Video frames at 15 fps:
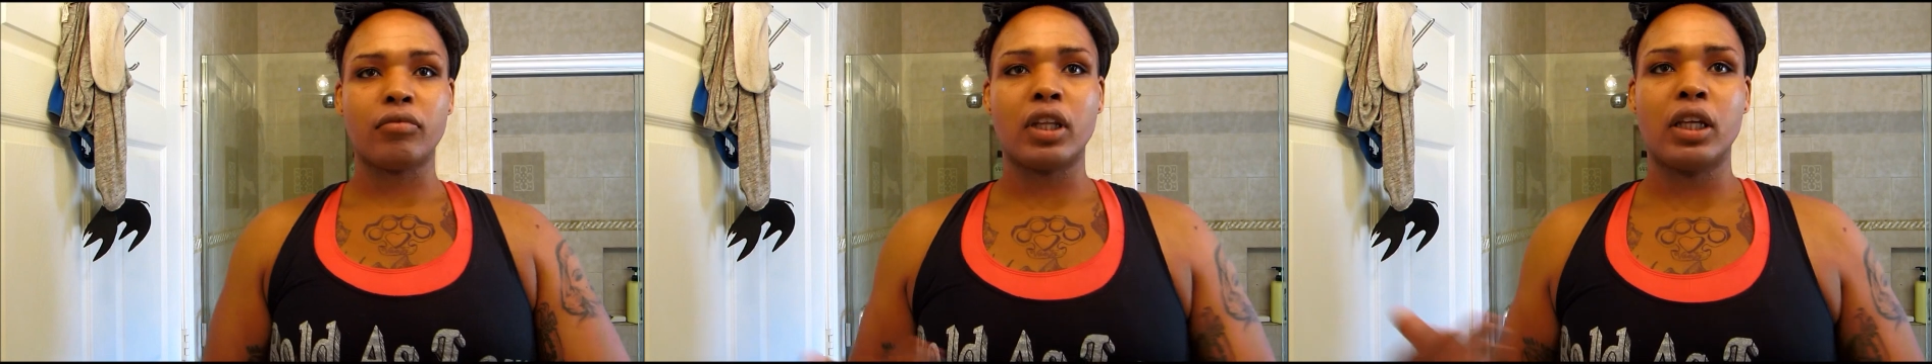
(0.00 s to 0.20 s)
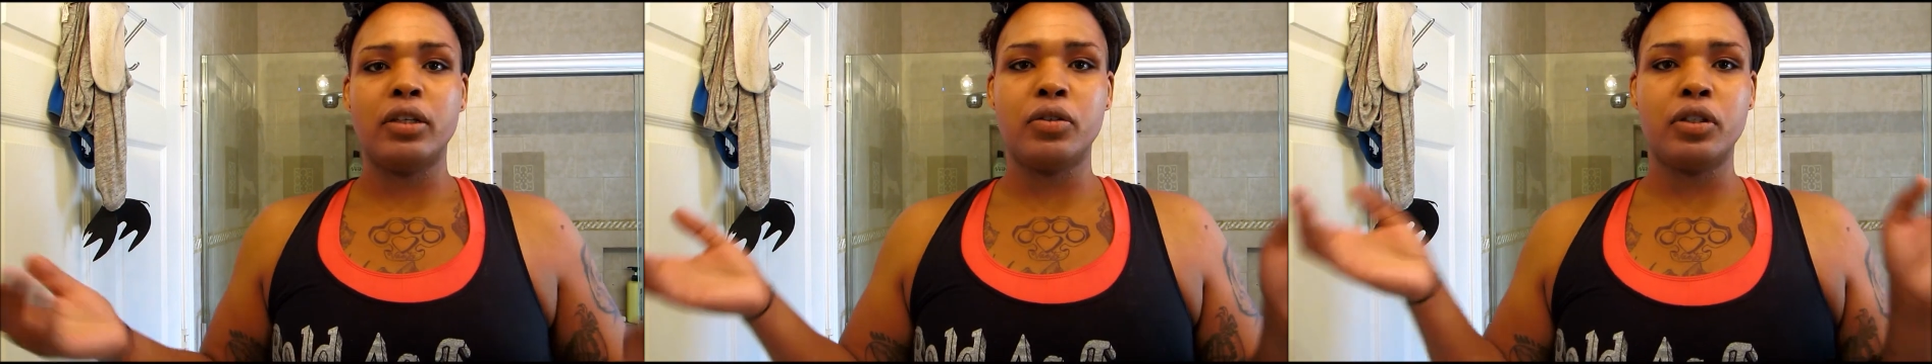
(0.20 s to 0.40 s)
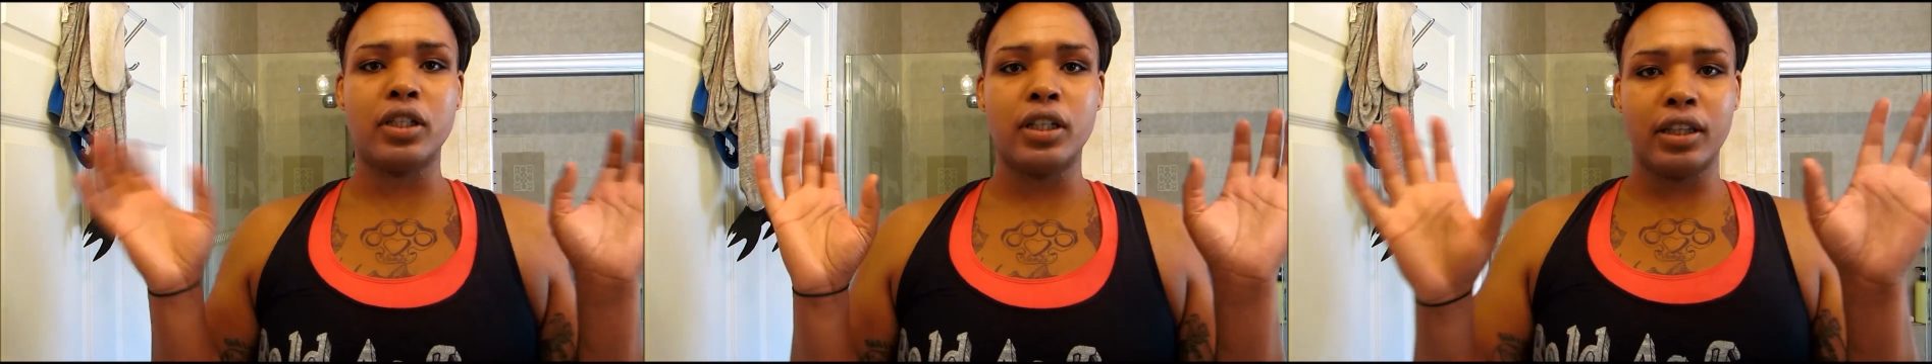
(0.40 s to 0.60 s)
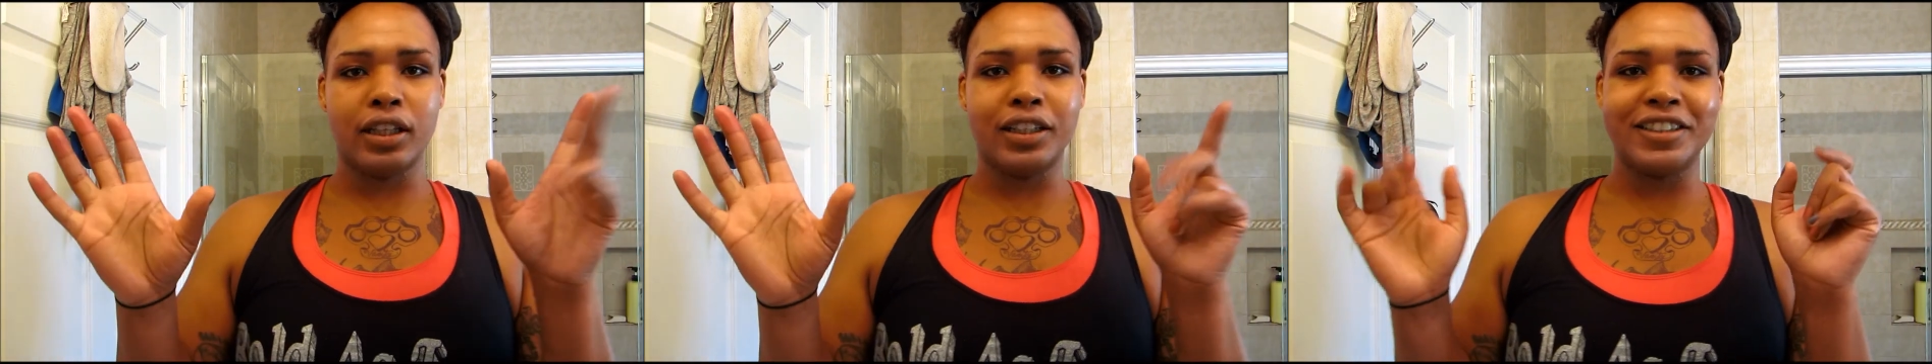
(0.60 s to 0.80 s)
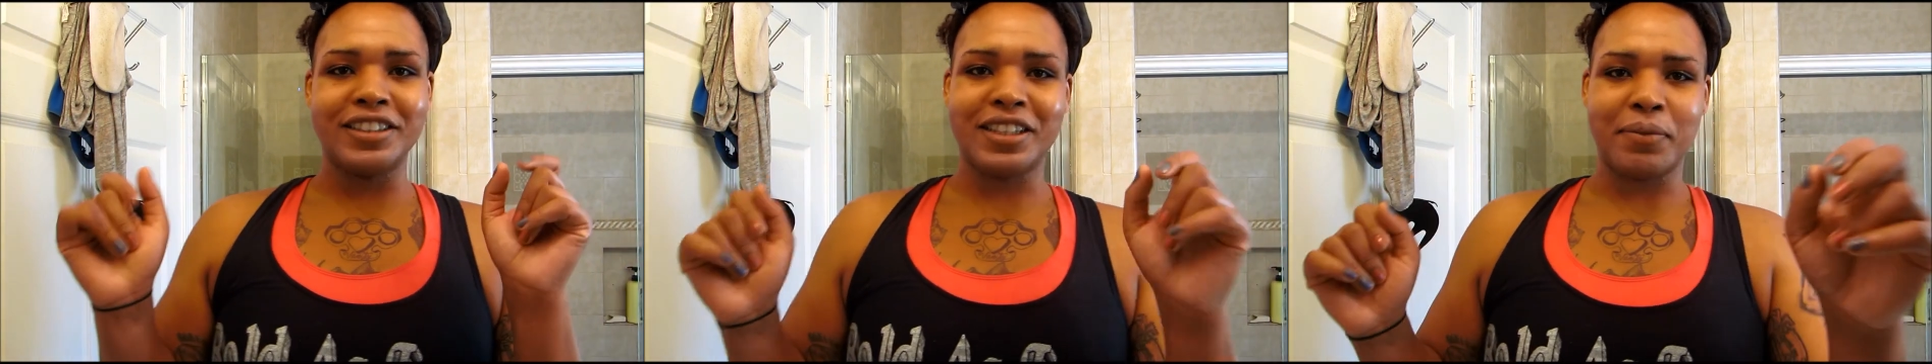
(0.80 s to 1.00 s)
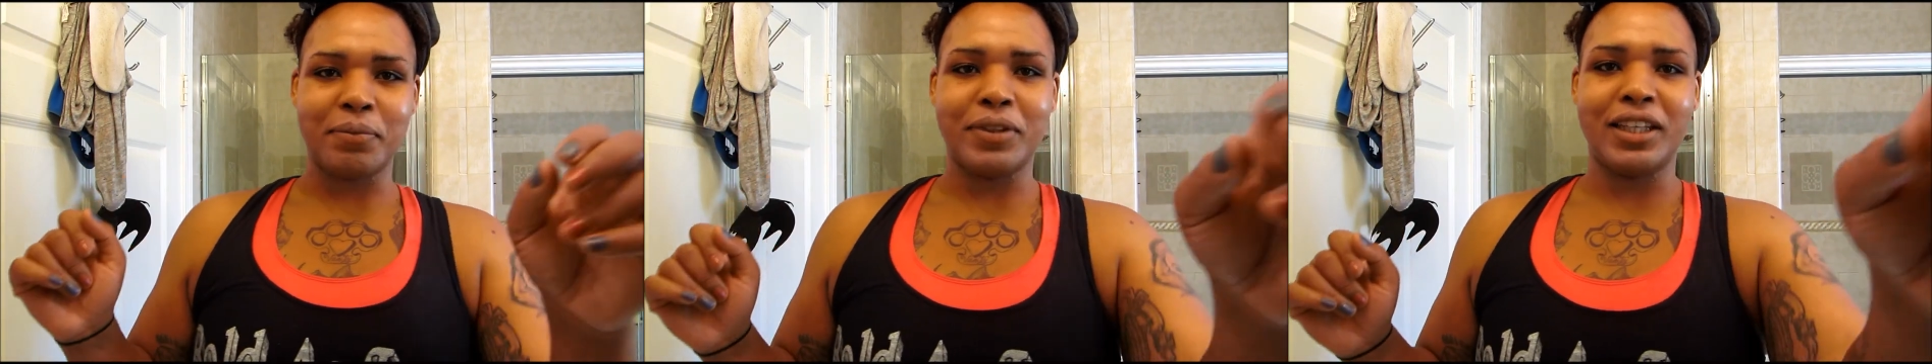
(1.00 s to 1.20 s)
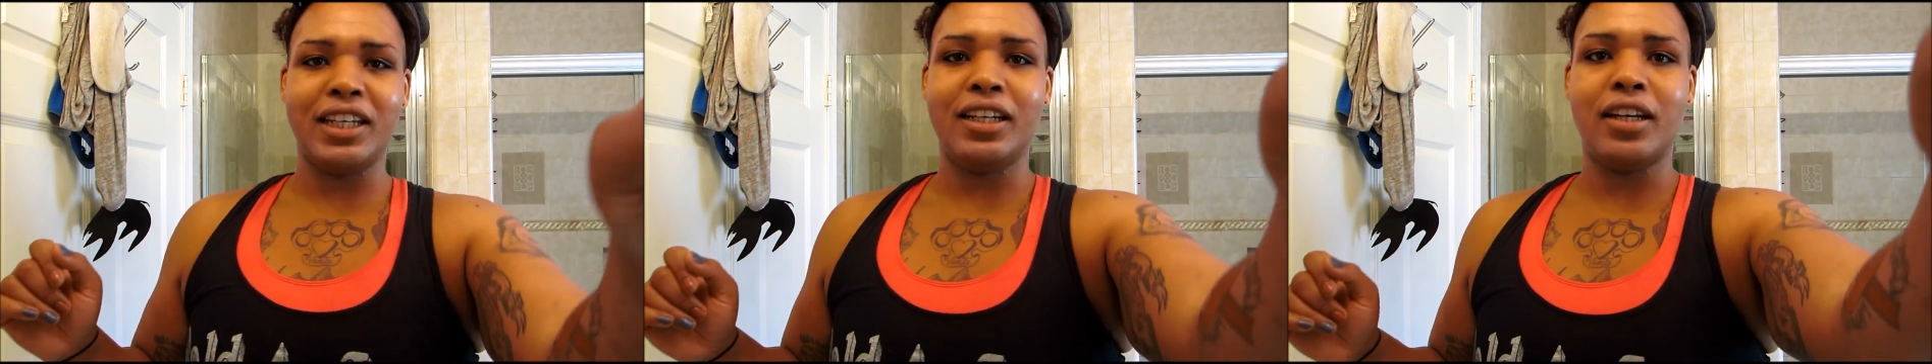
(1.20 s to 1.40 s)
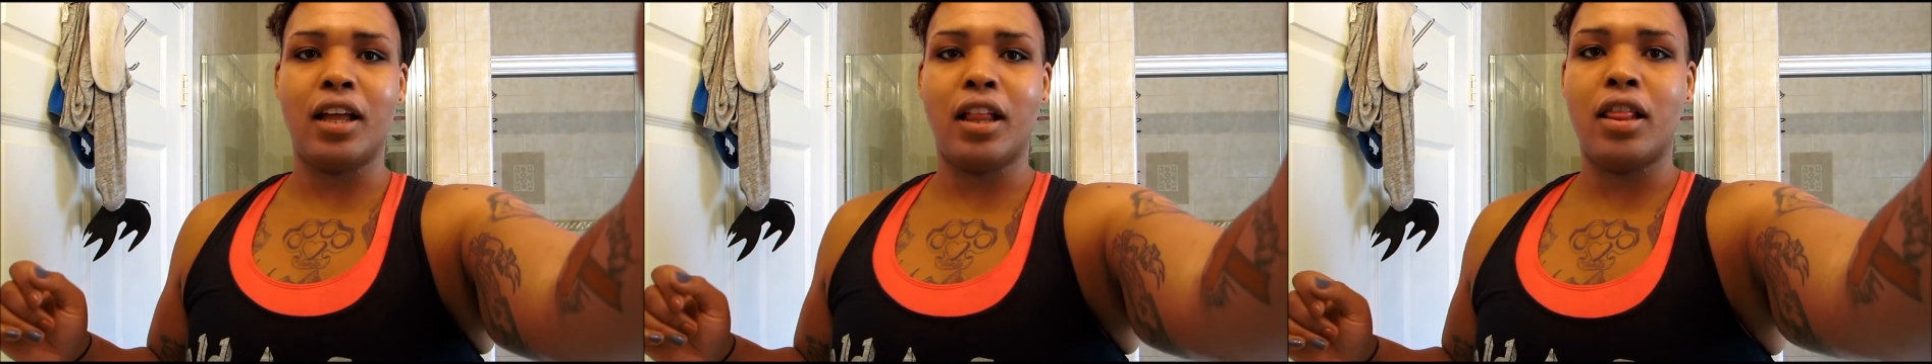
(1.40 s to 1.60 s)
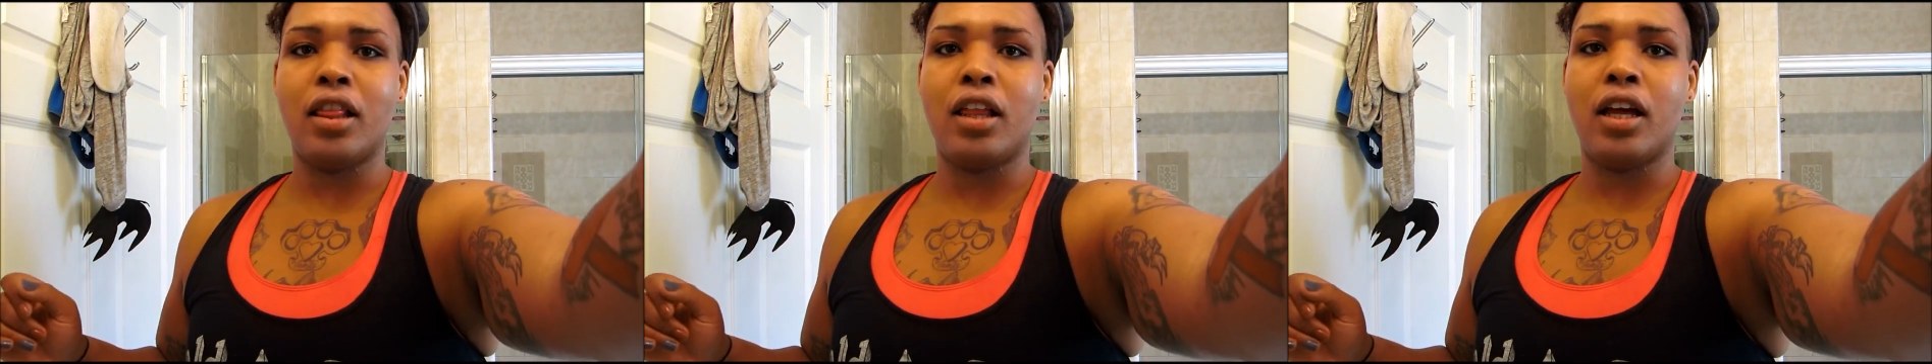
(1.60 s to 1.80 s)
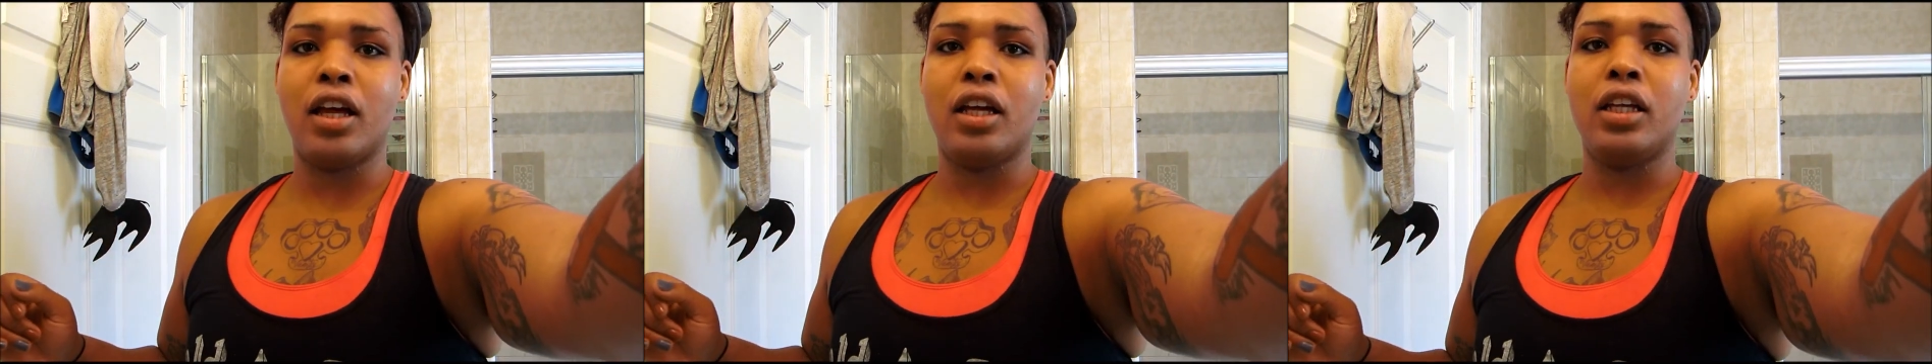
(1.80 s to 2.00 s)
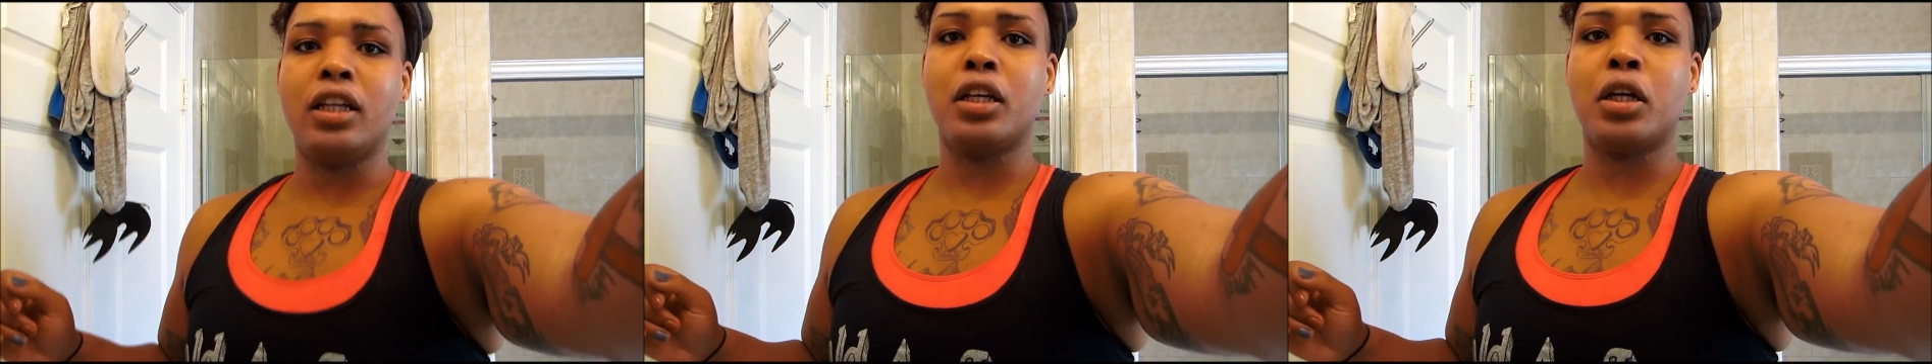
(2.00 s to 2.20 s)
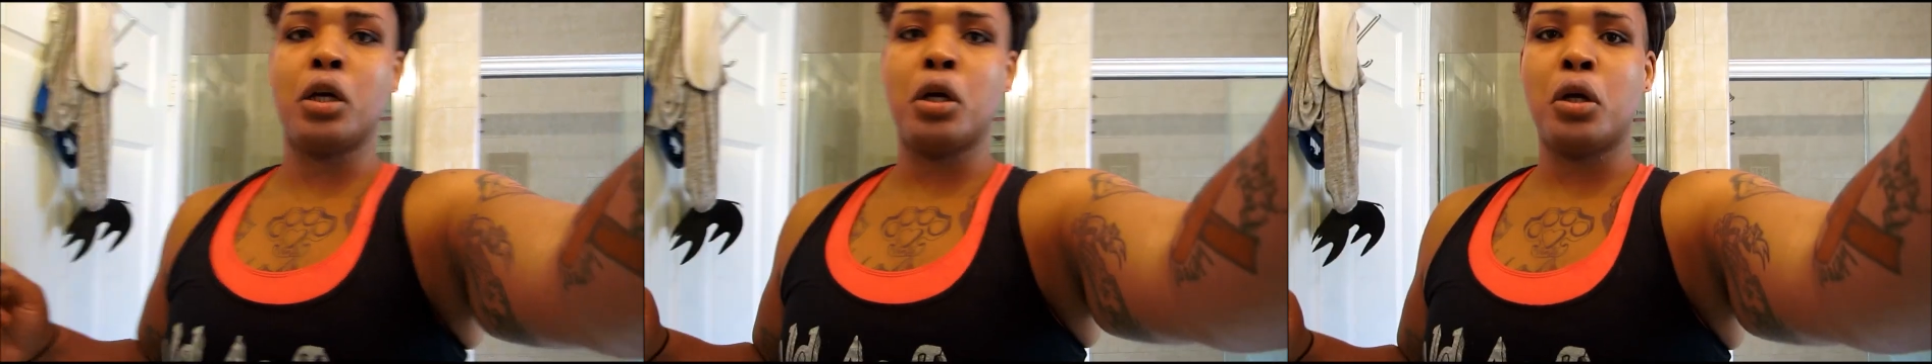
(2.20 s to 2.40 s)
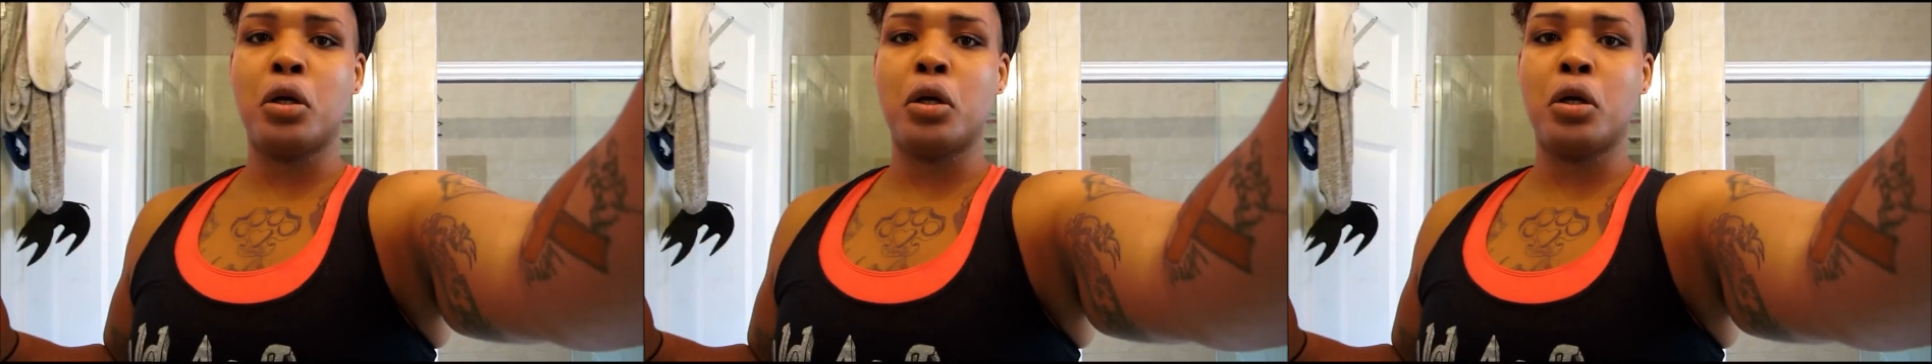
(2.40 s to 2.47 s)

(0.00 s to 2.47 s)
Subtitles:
You should look something like